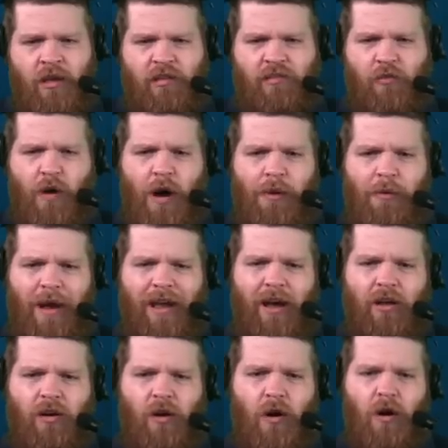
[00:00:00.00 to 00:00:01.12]
So while we wait
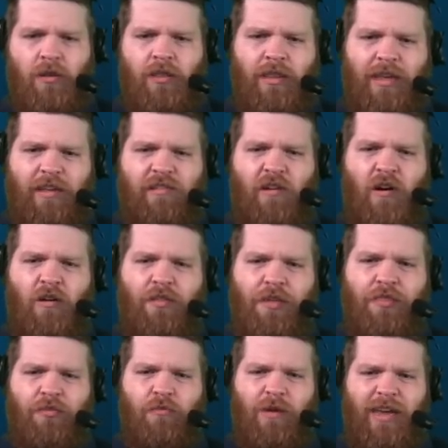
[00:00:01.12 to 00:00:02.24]
on Harden, these are the
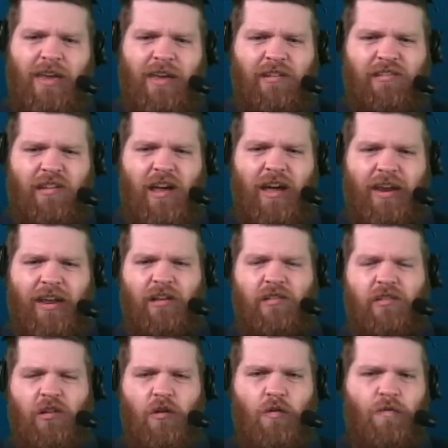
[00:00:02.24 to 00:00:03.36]
3 signings
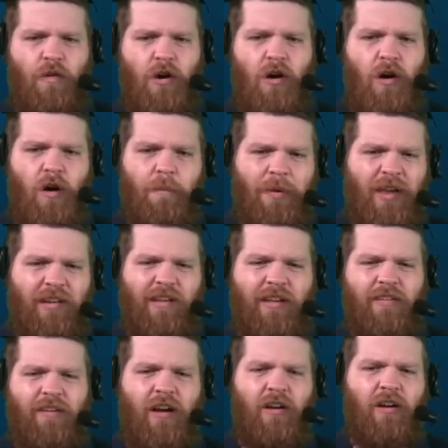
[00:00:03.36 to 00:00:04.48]
so far.
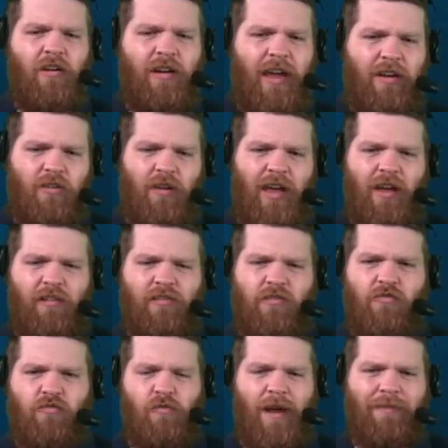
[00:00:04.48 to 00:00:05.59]
PJ Tucker, Danuel House,
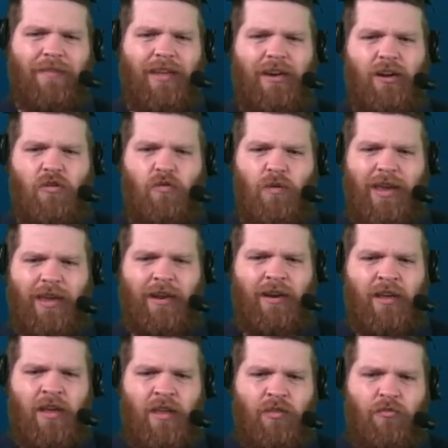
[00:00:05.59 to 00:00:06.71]
Trevelin Queen,
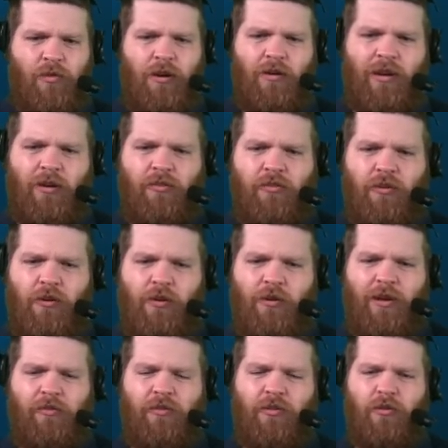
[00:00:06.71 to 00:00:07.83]
3-year deal, 2-year
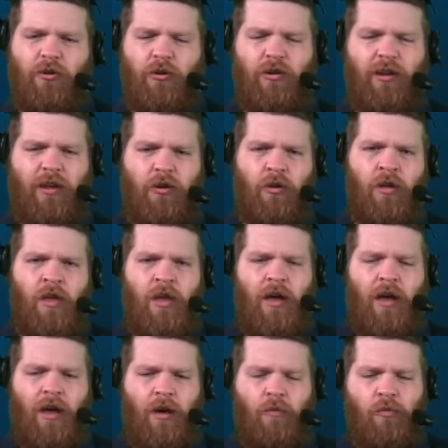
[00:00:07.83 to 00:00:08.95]
deal, 2-year deal.
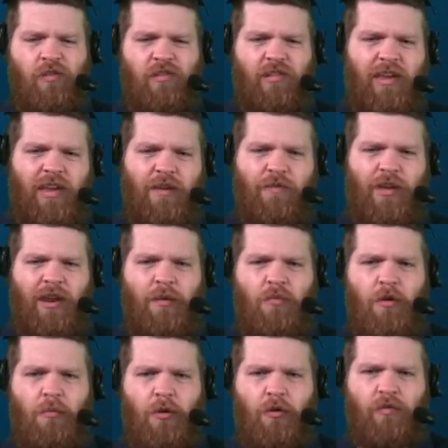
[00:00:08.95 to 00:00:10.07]
We'll see if any
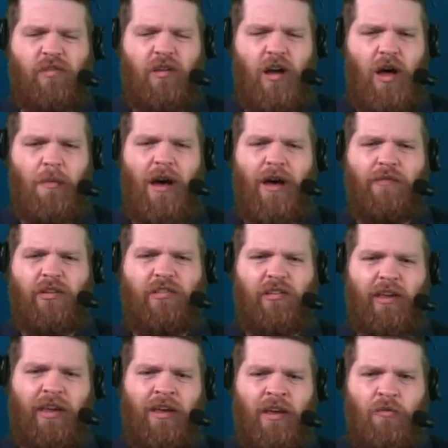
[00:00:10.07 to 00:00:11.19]
more moves come.
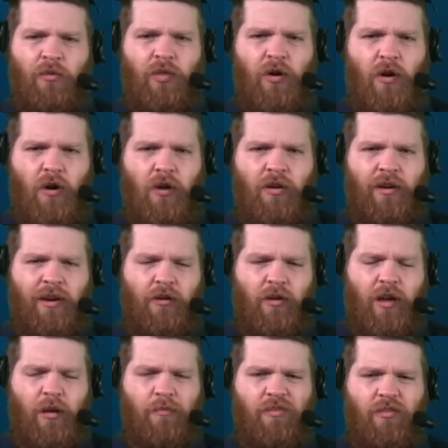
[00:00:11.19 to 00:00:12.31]
Obviously, when the Harden deal
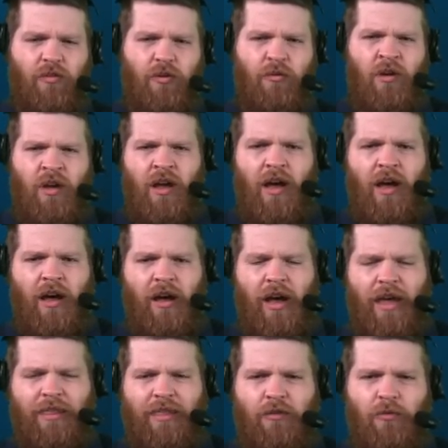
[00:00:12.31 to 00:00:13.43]
comes through,
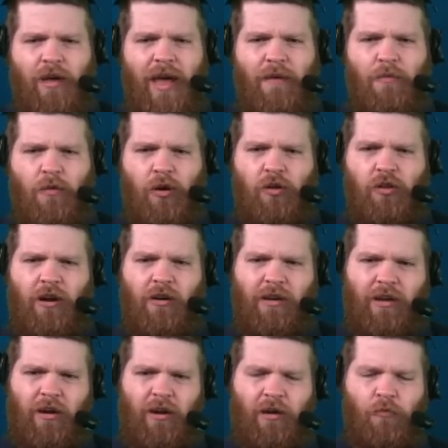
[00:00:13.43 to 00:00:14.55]
I think we'll have more
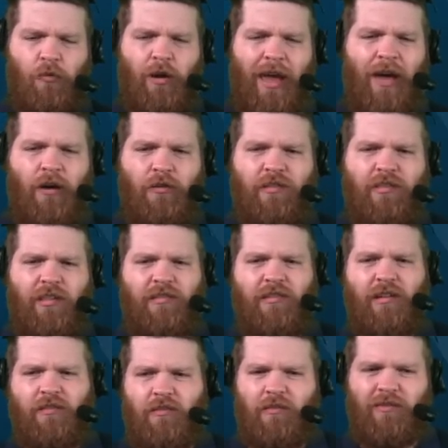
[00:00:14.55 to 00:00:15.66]
clarity on what else the
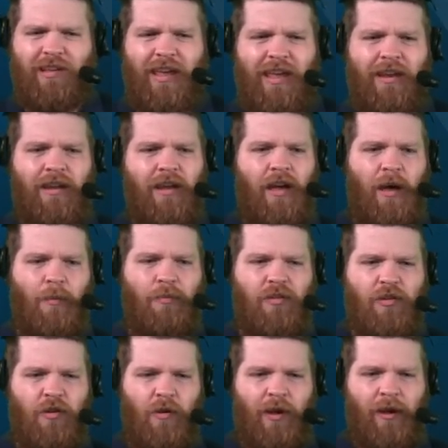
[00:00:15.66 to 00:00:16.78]
Sixers end up
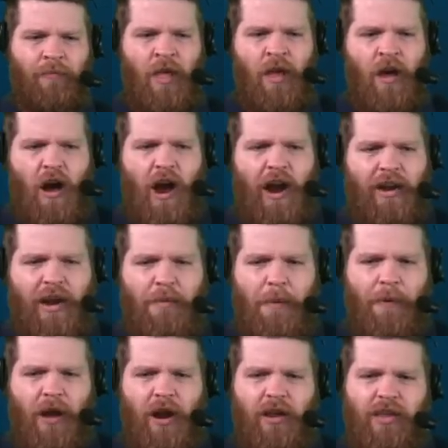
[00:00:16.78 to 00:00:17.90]
doing. All right, name a
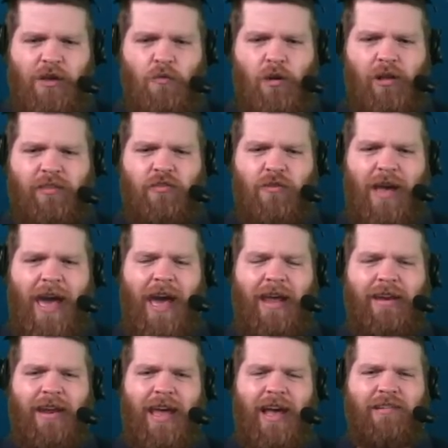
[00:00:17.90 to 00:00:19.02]
player you want to
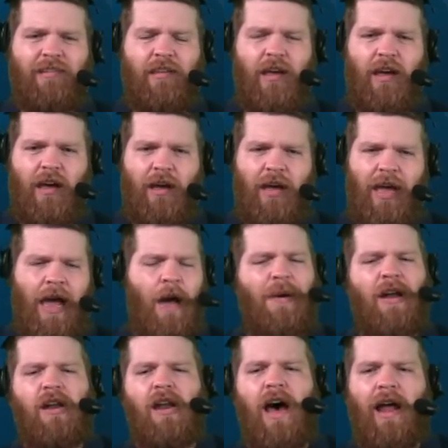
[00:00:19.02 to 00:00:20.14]
add next. How
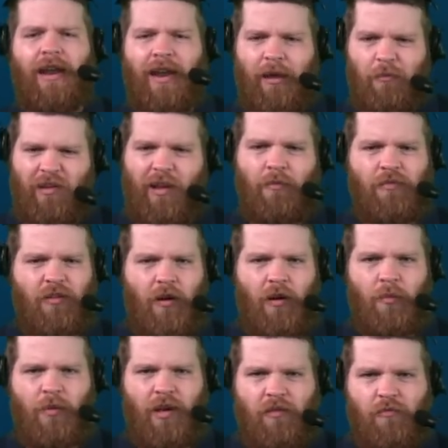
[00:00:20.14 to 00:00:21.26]
about not name James
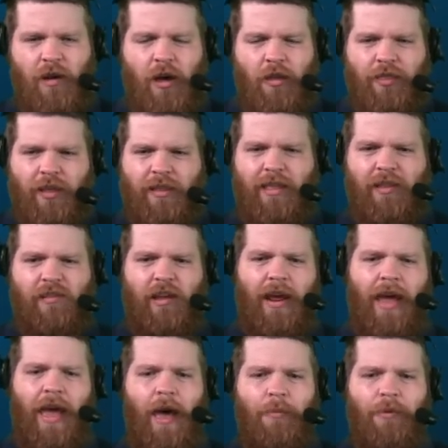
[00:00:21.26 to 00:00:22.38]
Harden? Because we all think that's going
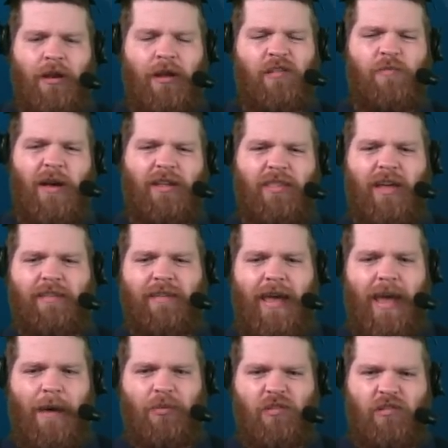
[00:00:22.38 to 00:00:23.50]
to happen, expect that to
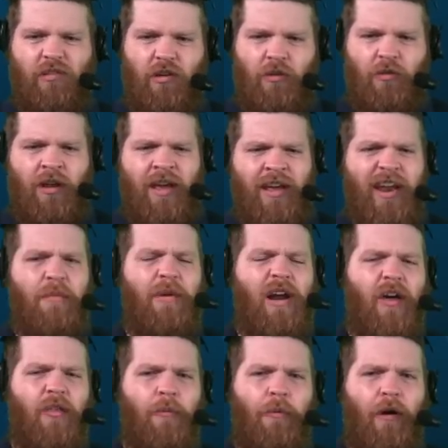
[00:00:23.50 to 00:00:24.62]
happen soon. Name
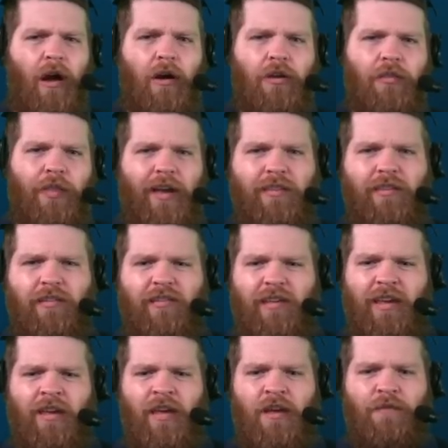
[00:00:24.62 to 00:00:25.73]
another player you'd like to
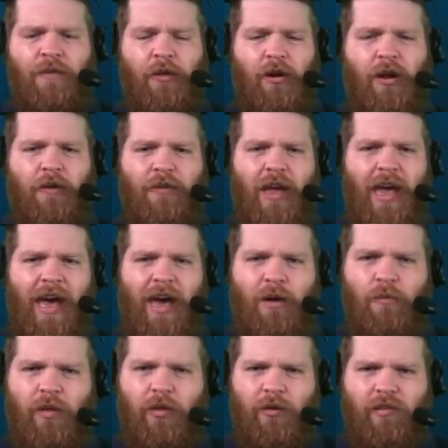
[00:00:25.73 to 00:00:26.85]
see Philadelphia add,
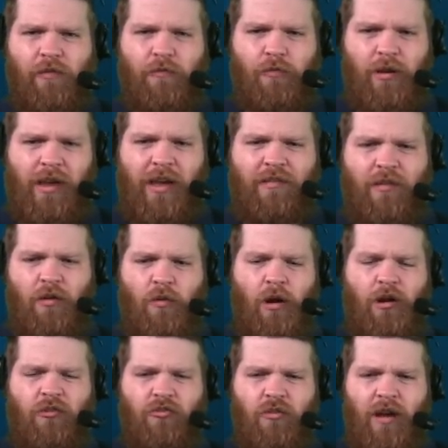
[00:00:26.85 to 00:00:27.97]
whether it's a free agent
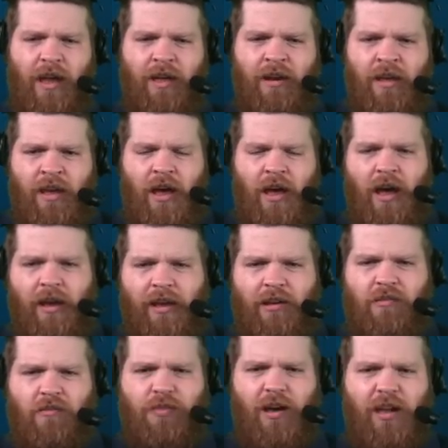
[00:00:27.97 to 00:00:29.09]
or a trade.
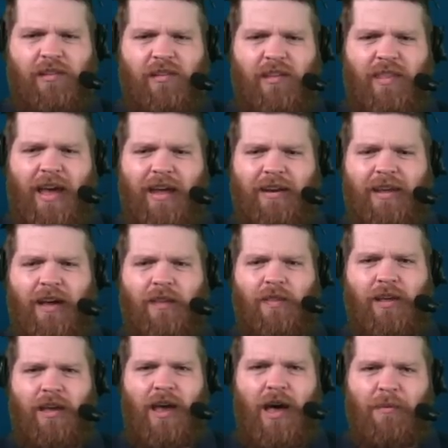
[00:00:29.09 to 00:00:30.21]
Get your thoughts on that down in
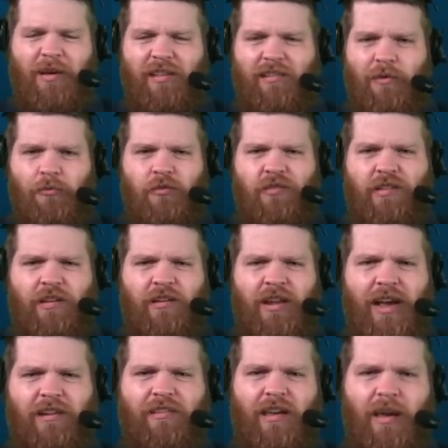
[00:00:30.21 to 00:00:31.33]
the comments, and we'll see you
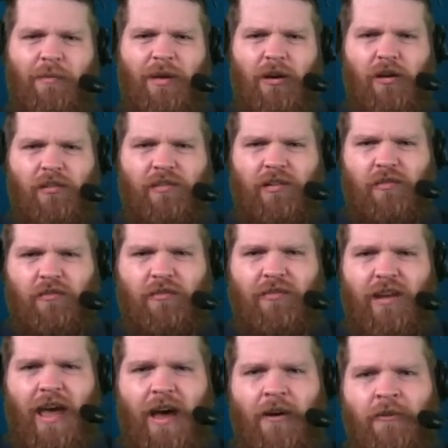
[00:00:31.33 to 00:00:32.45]
next time here on Sixers
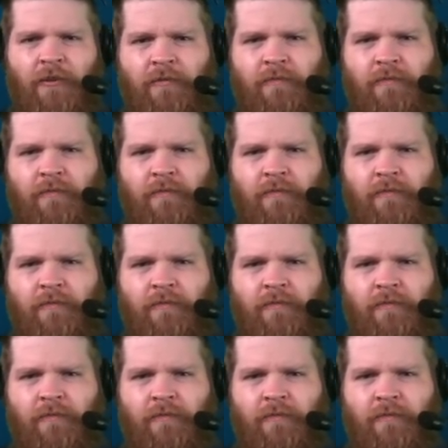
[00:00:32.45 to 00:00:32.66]
Now.